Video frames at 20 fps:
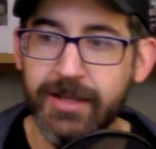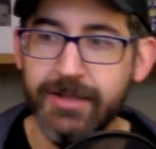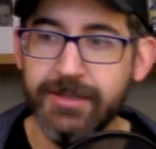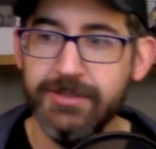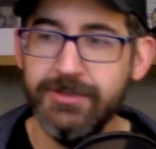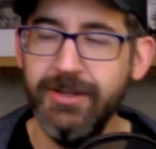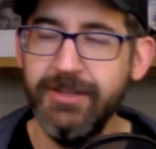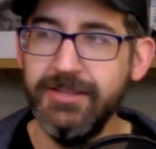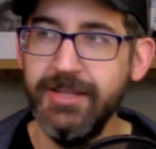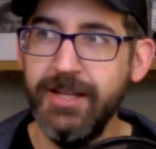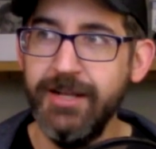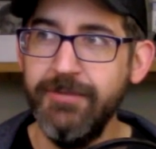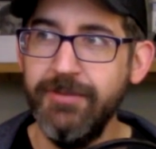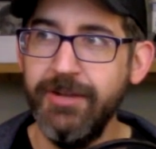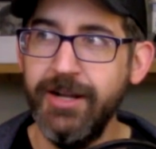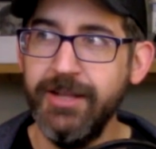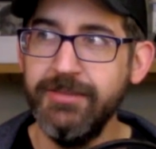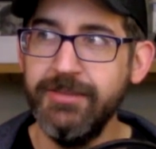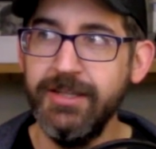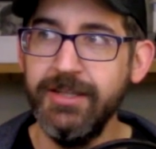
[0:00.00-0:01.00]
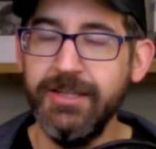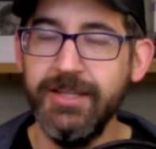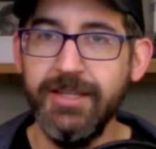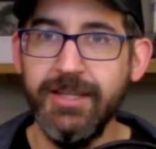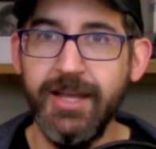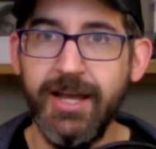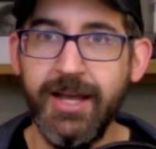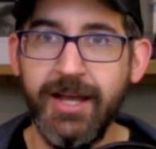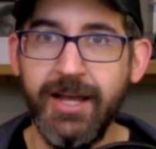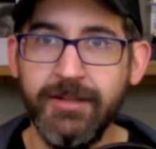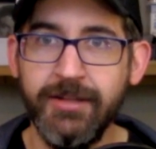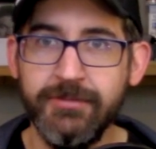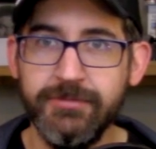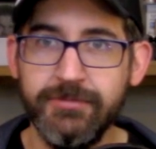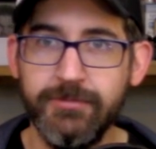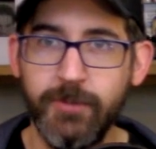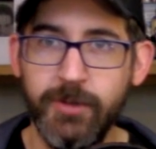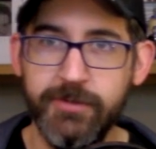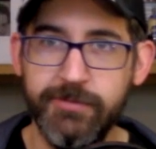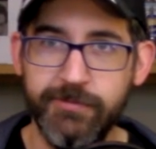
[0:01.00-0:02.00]
So at the end of it, I think he
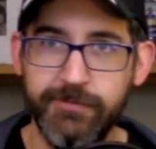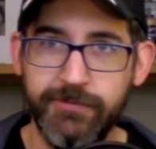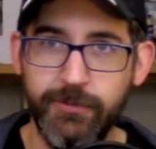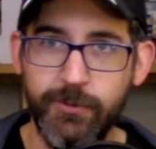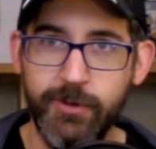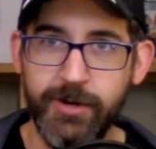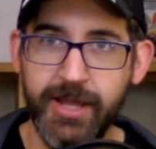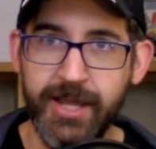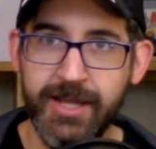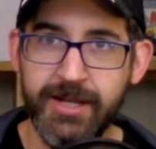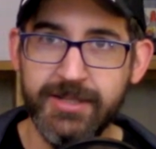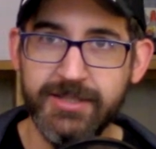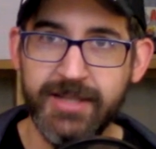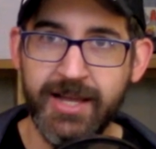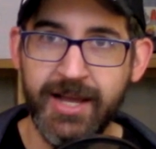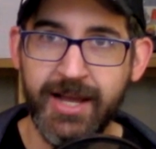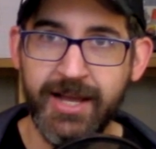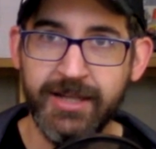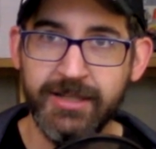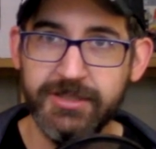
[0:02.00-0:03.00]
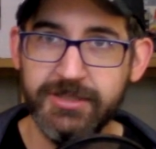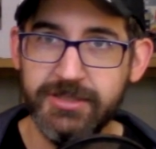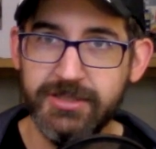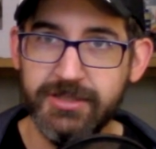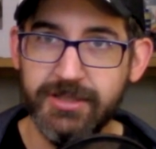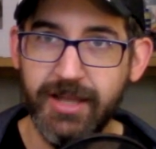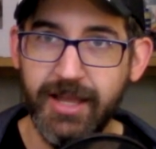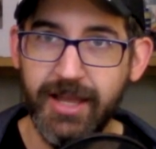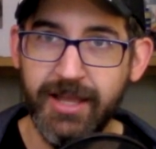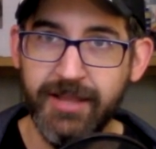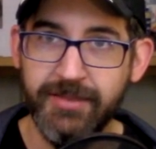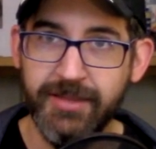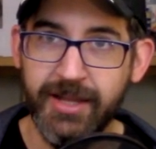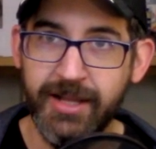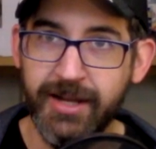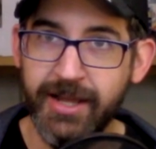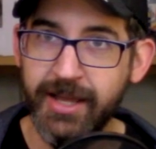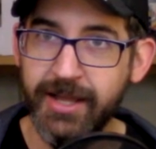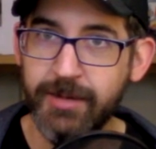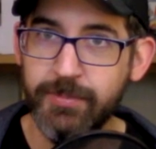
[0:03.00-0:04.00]
went from 4 to 8 attacks, and
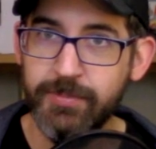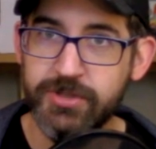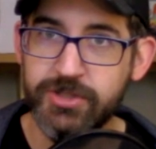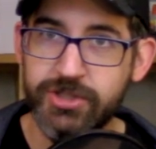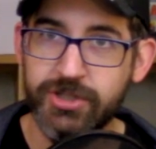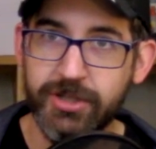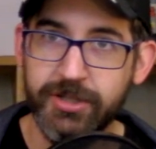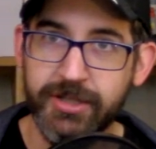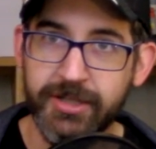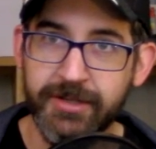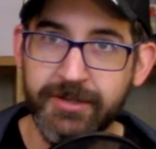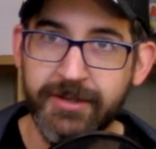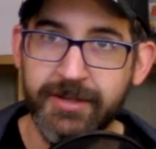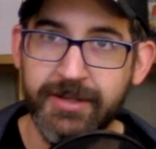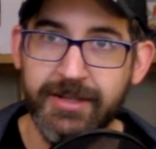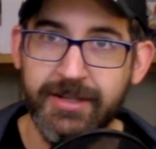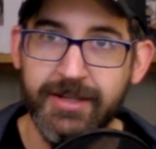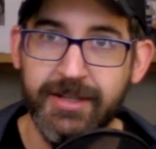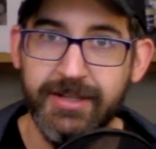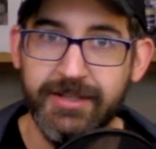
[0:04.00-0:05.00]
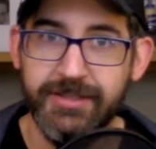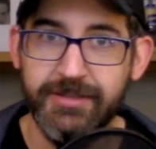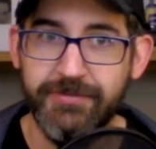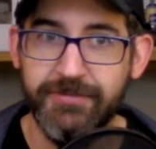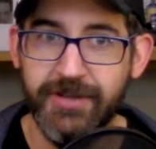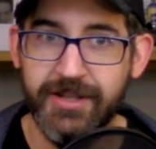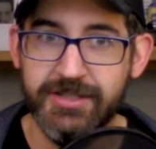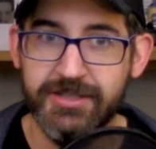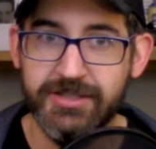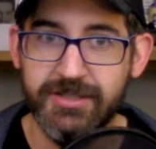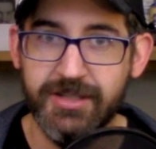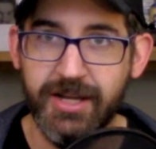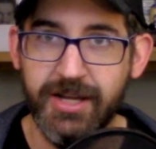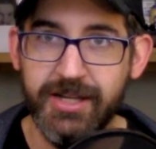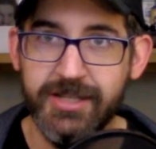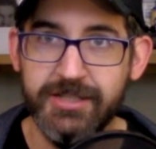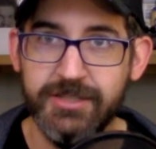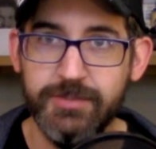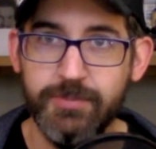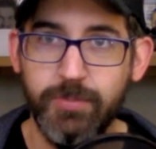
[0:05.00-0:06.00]
then had a bajillion defense
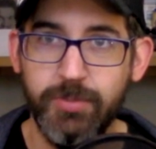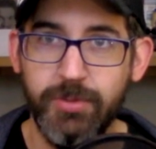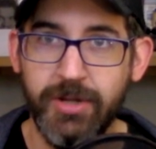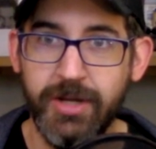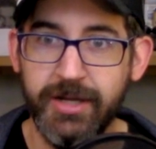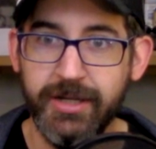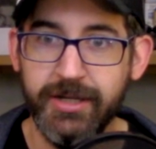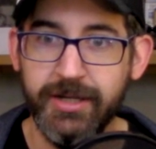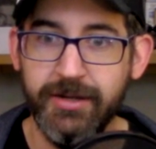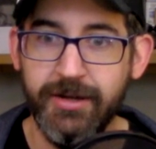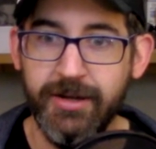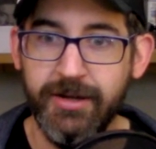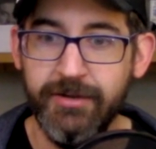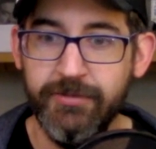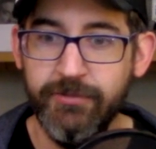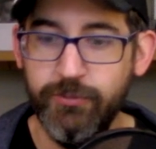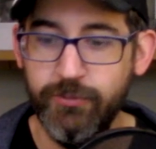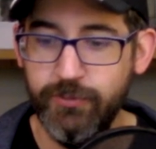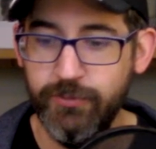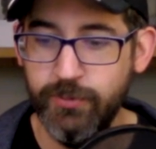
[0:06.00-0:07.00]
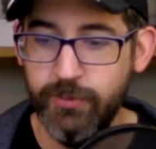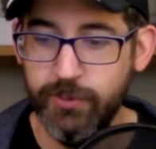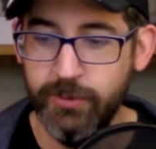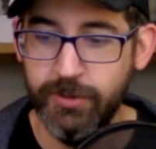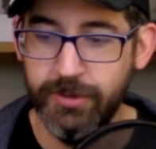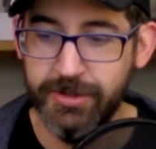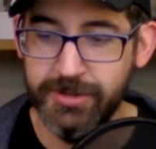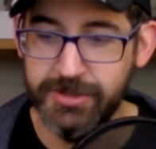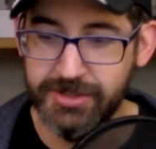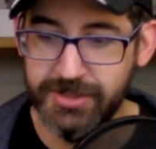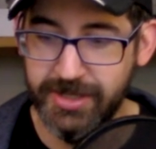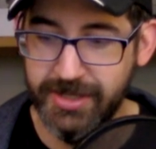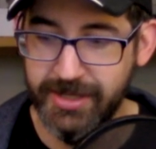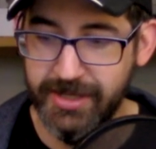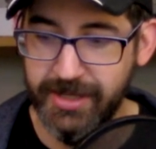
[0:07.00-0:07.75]
dice blocking on 4s.